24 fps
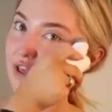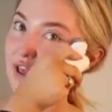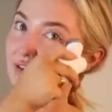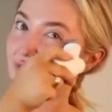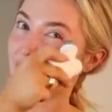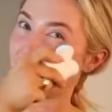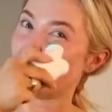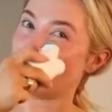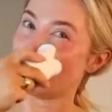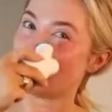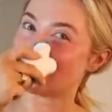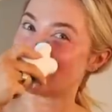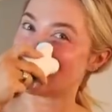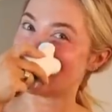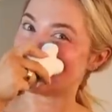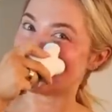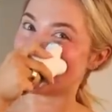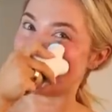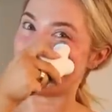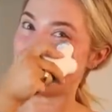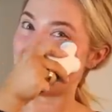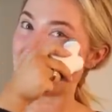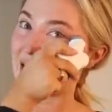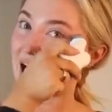Everyone else has
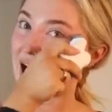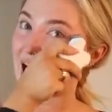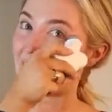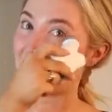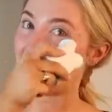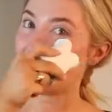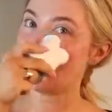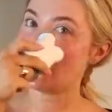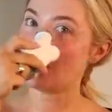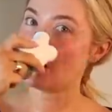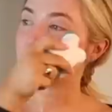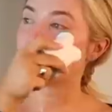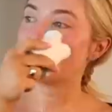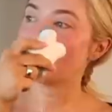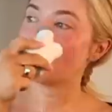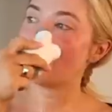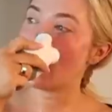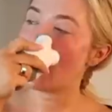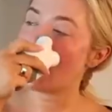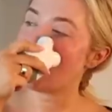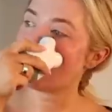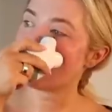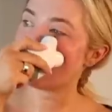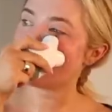them at 9. So I'm gonna
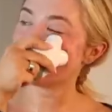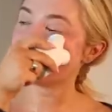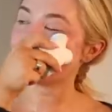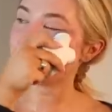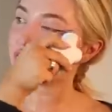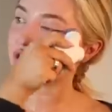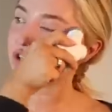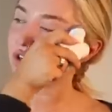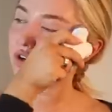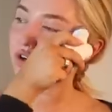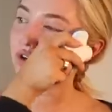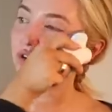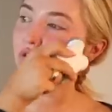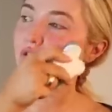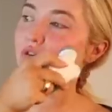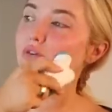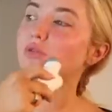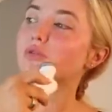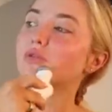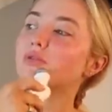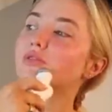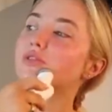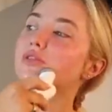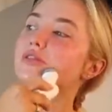head over
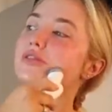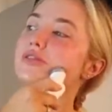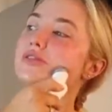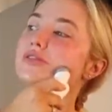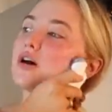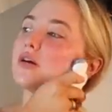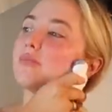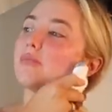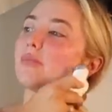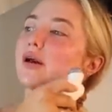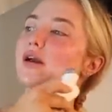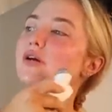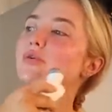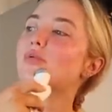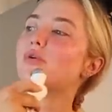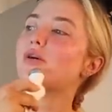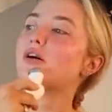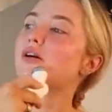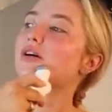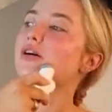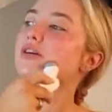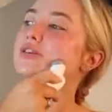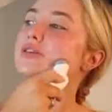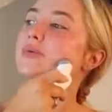soon. I might
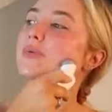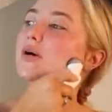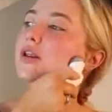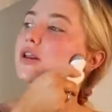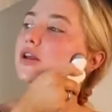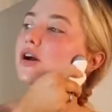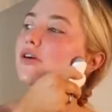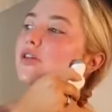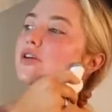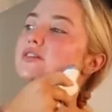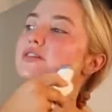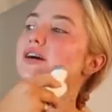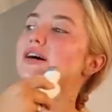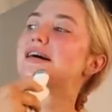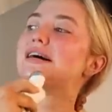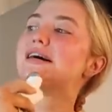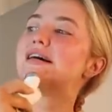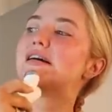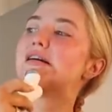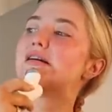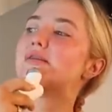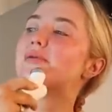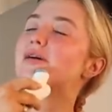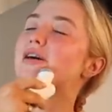walk depending on the
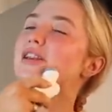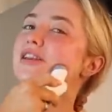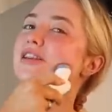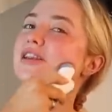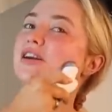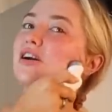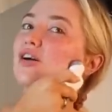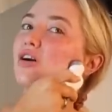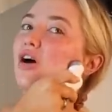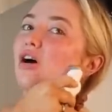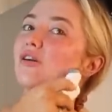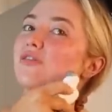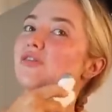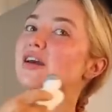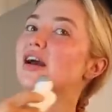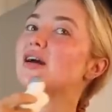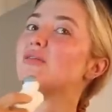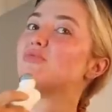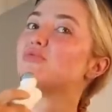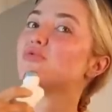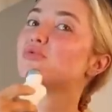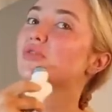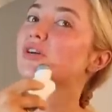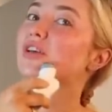time. I need to get coffee.
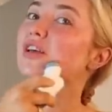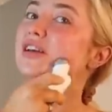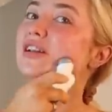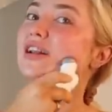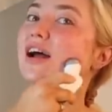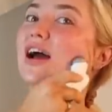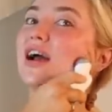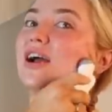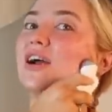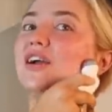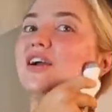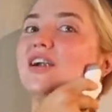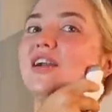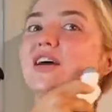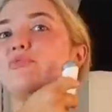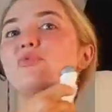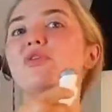I'm really tired.